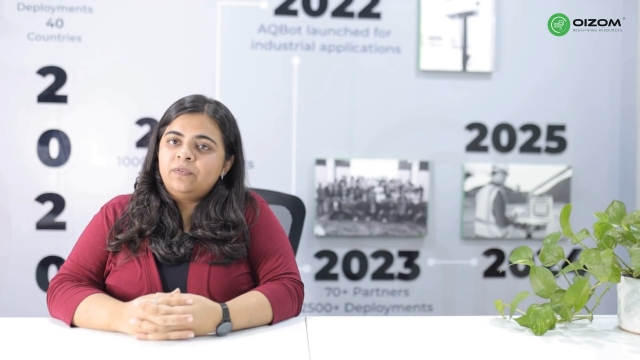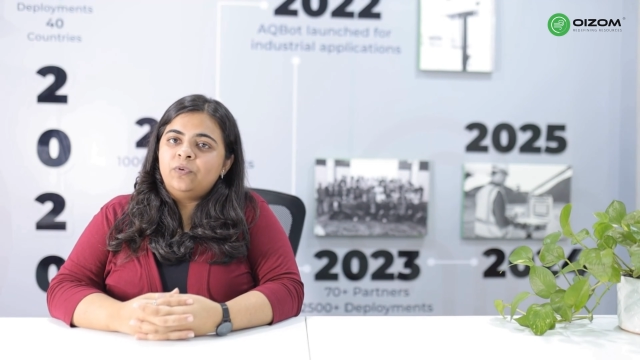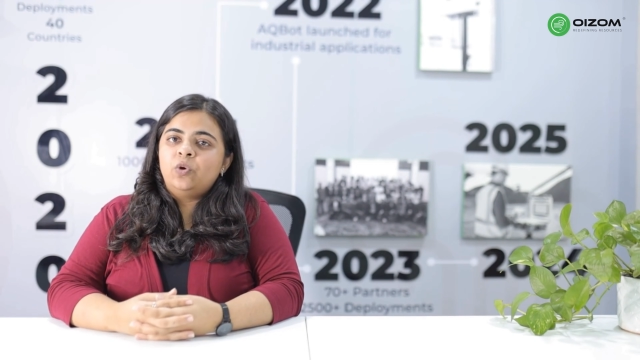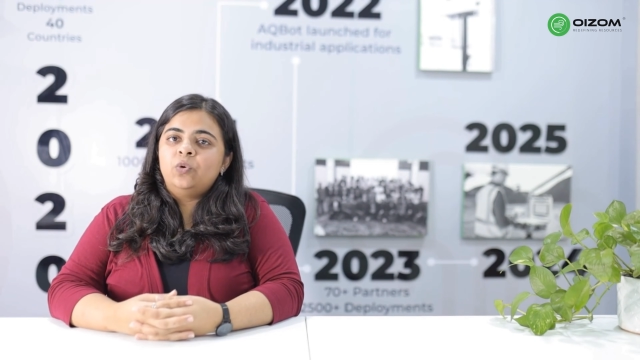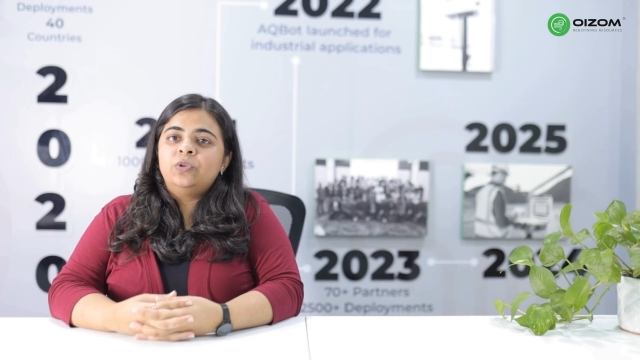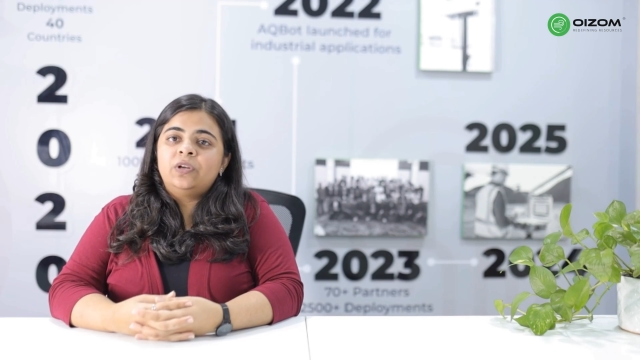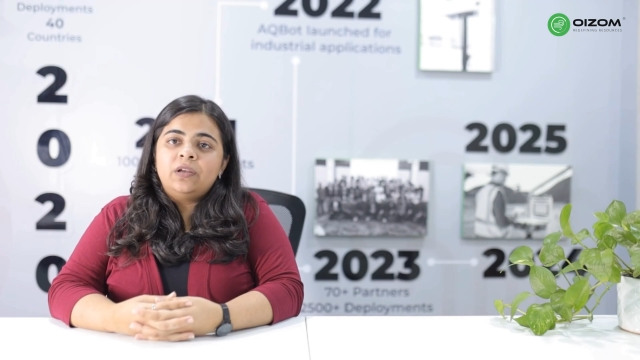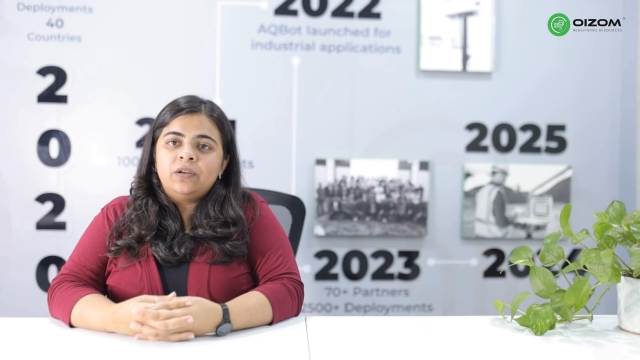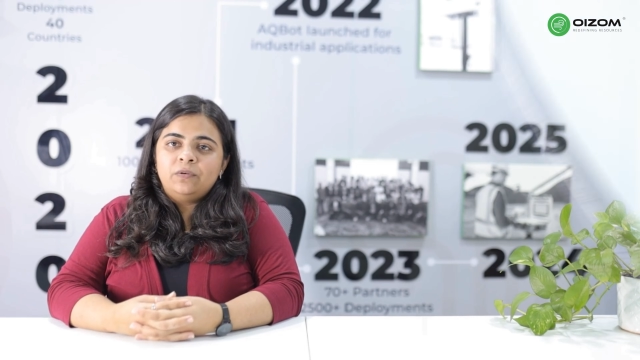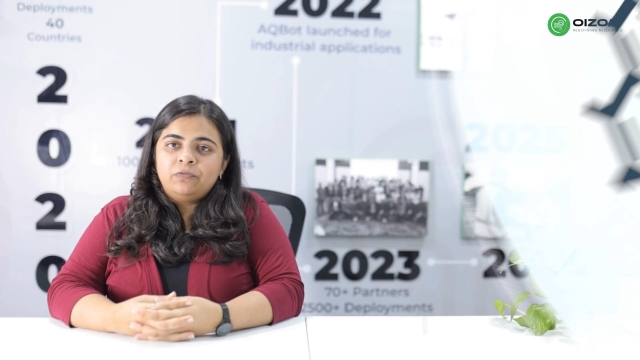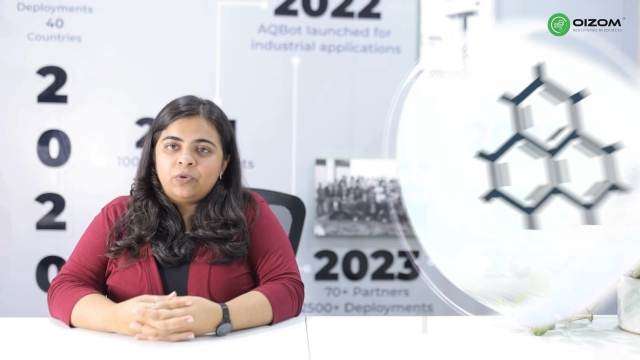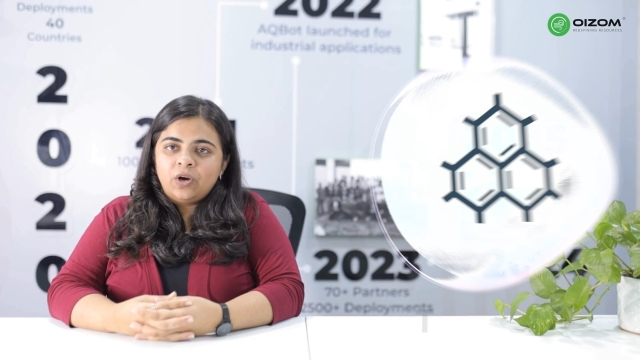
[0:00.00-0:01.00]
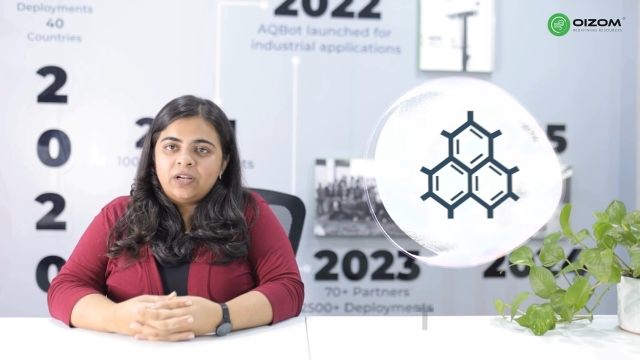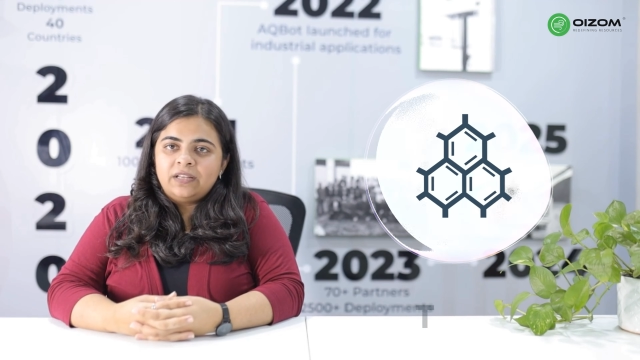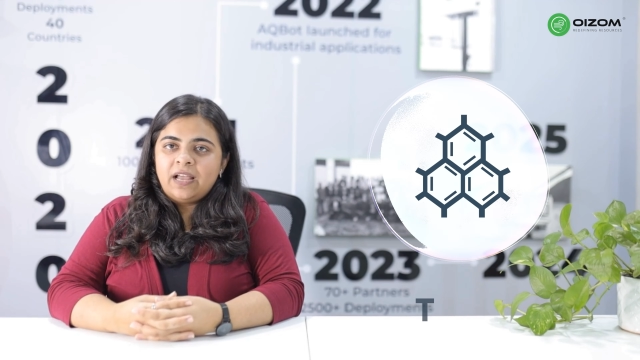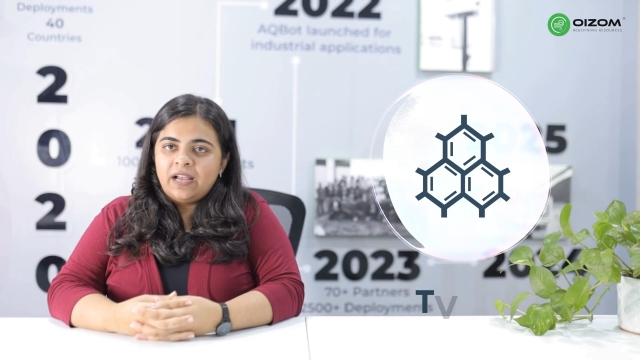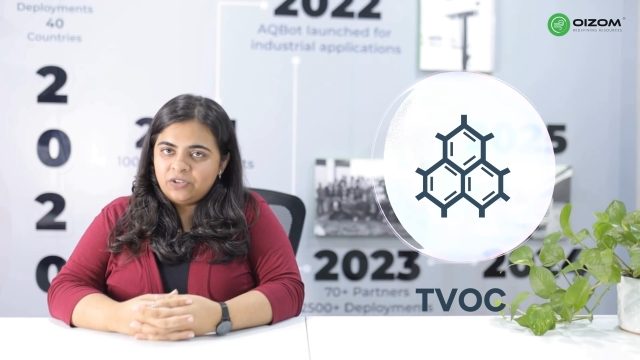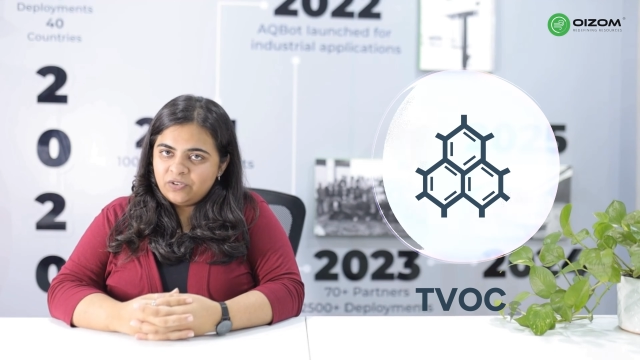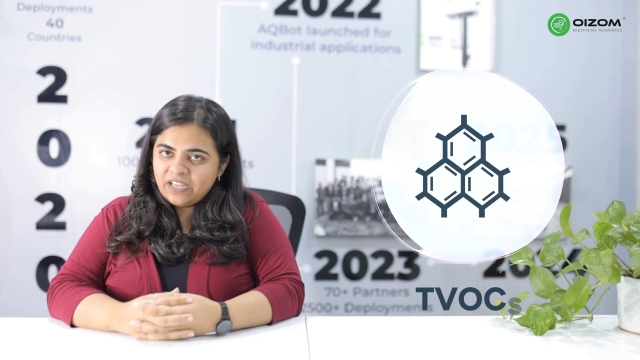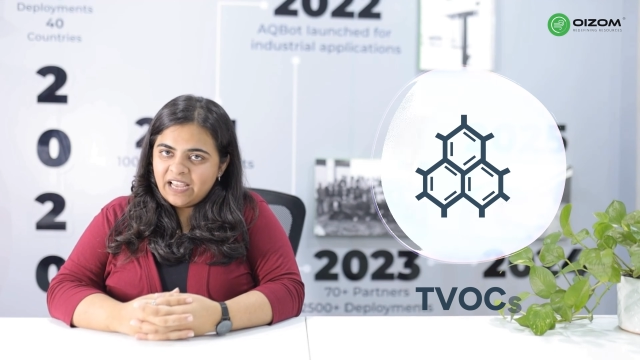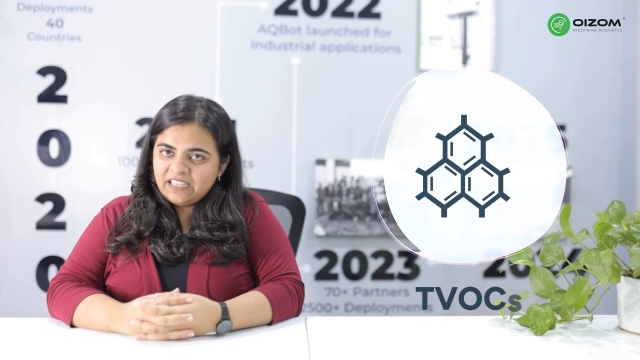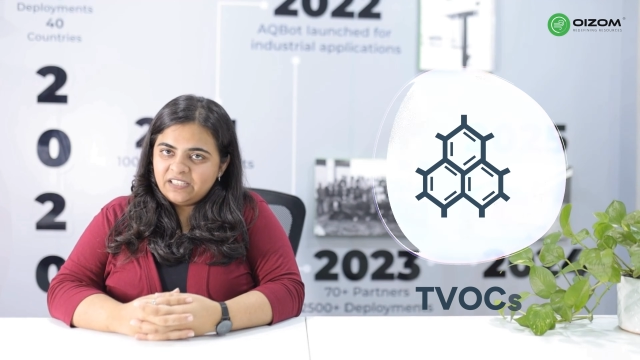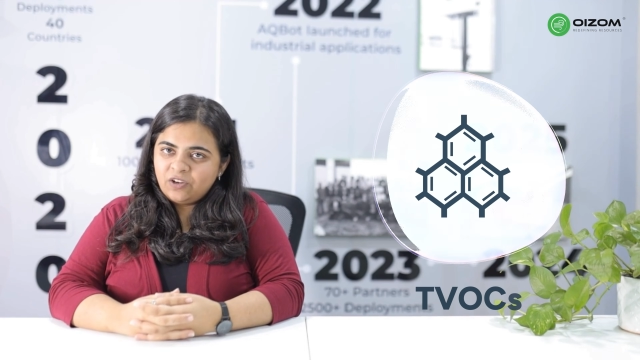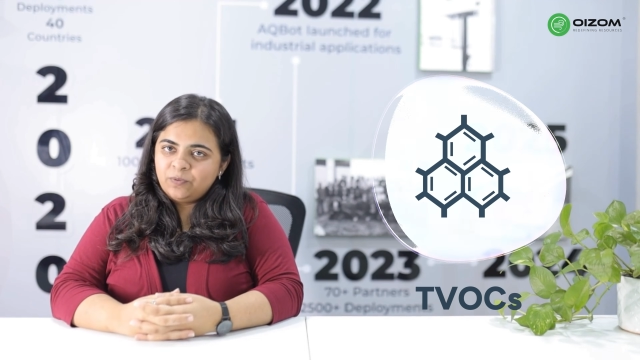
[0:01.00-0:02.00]
Total Volatile
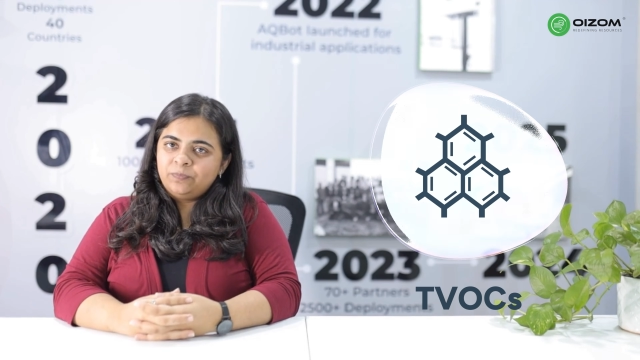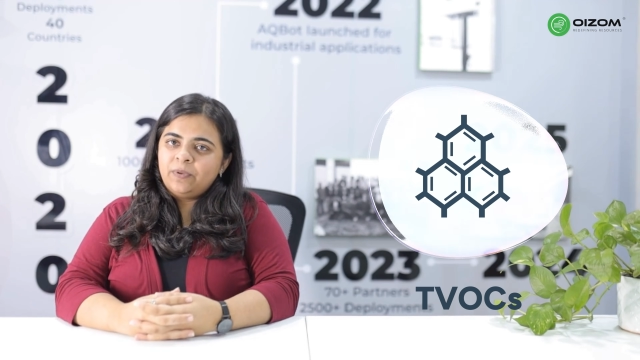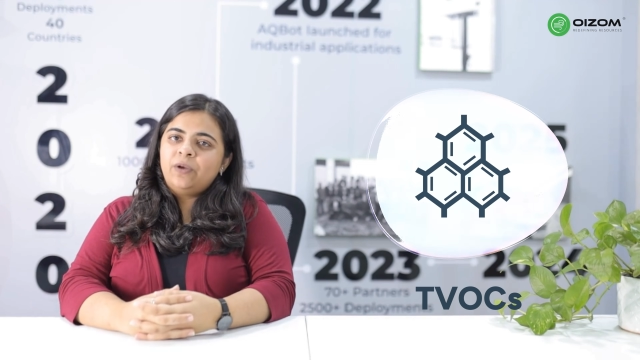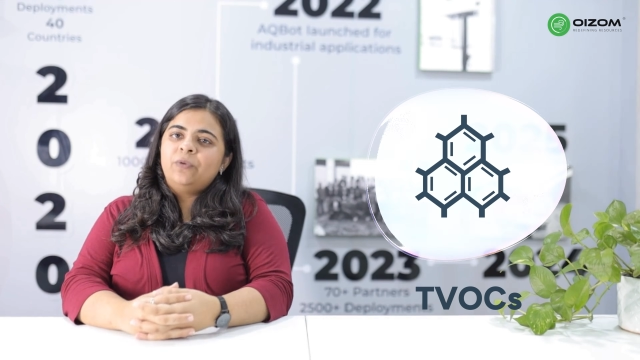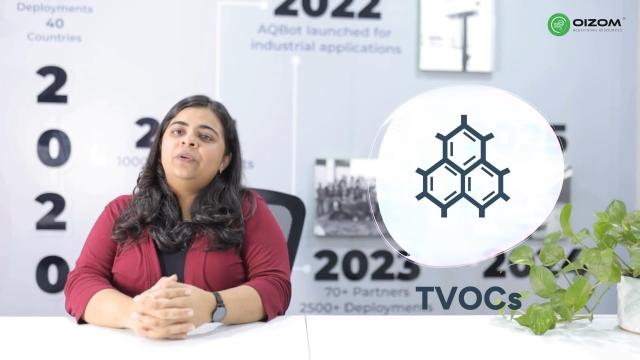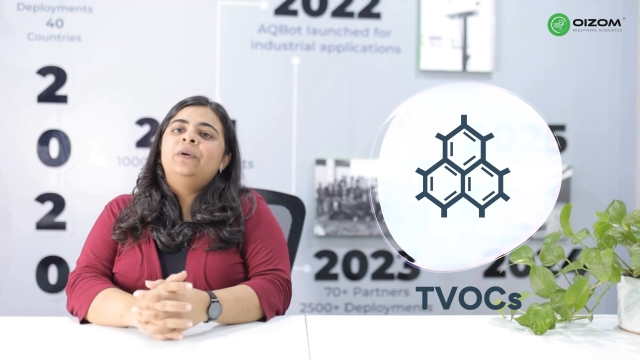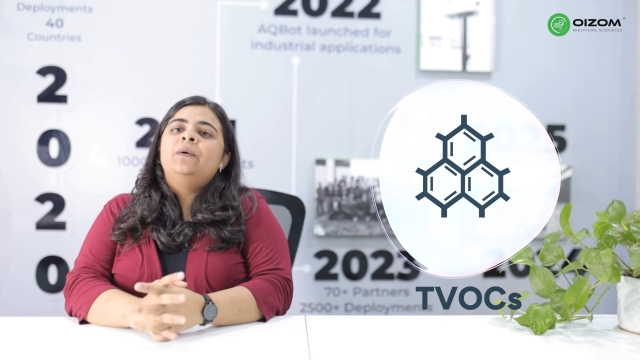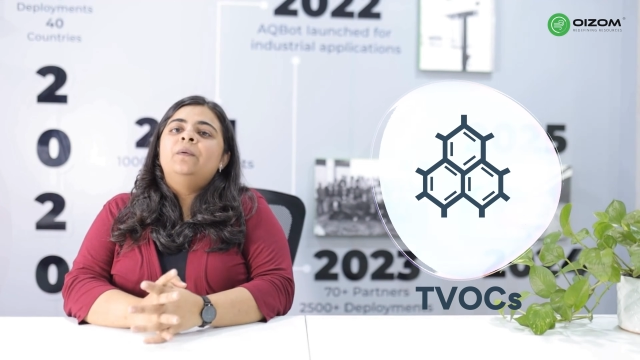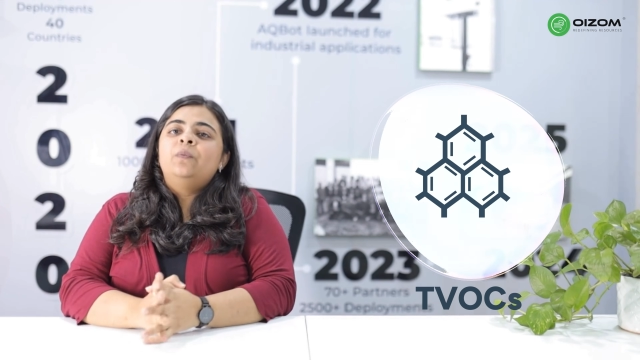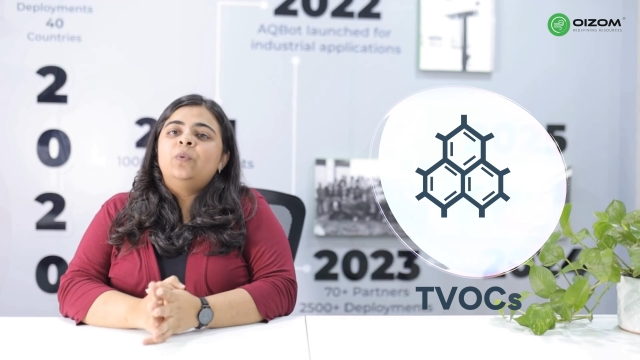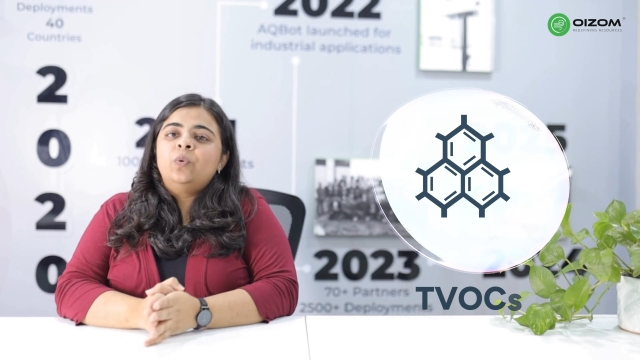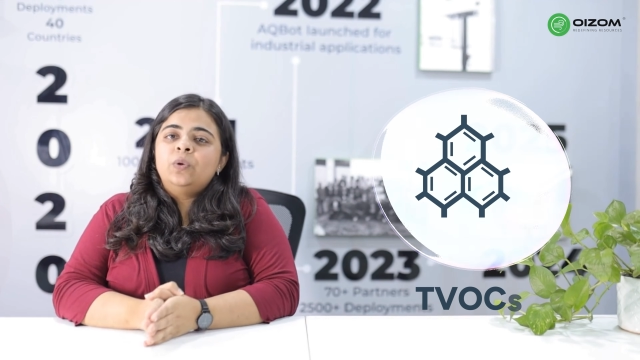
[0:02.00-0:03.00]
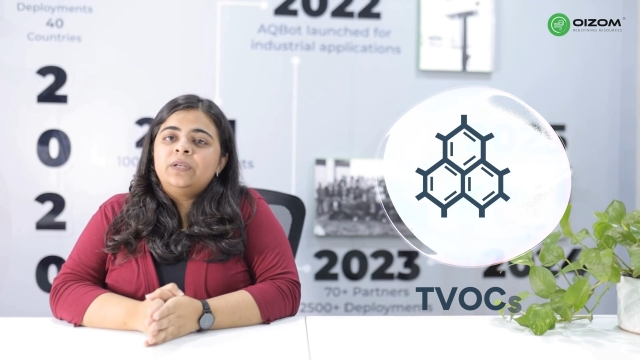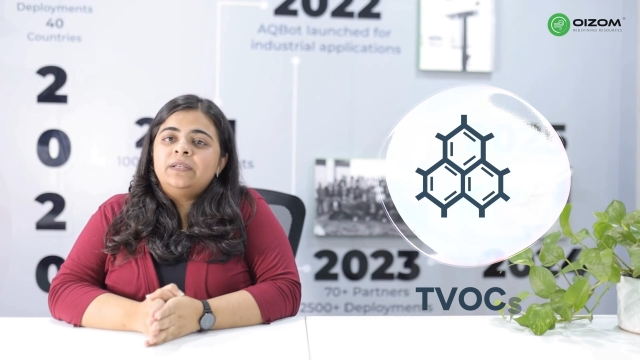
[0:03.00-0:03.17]
Organic Compounds, or